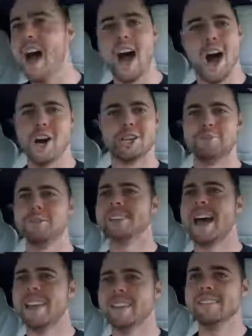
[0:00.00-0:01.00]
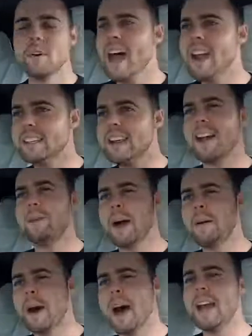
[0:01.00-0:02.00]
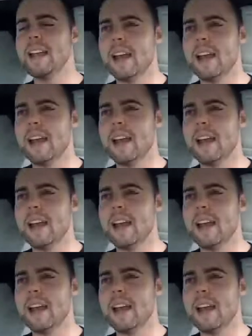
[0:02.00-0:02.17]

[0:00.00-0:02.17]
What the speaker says: 100%. Without a doubt in my mind,